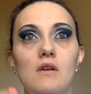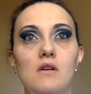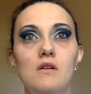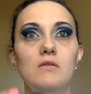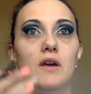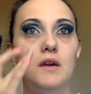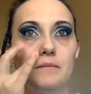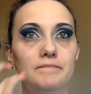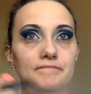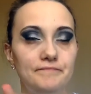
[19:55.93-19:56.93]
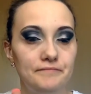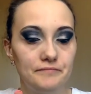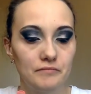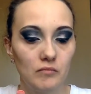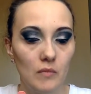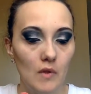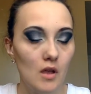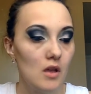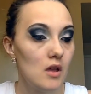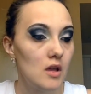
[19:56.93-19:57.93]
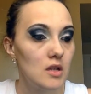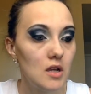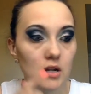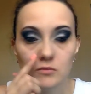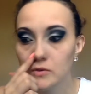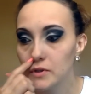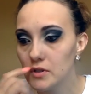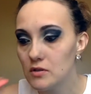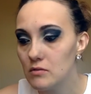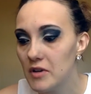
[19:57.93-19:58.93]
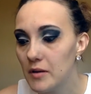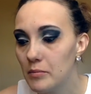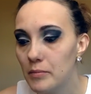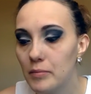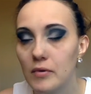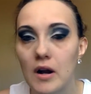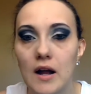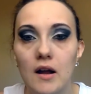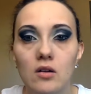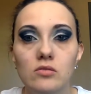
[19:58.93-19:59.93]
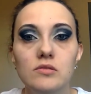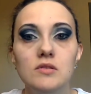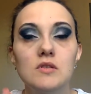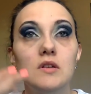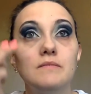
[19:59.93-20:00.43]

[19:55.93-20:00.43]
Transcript: Okay, now I'm going to do my brows.